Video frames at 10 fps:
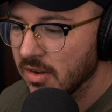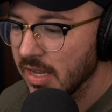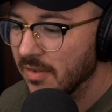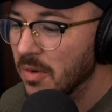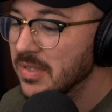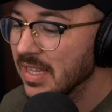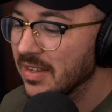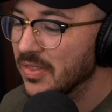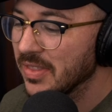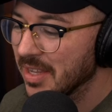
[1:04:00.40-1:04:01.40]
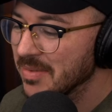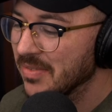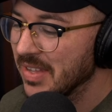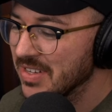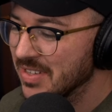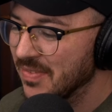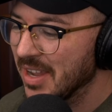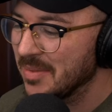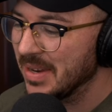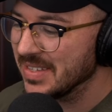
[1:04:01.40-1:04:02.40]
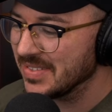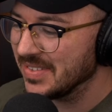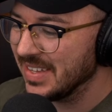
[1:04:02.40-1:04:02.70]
okay, what was that little thing that comes off the edge of the vacuum nozzle?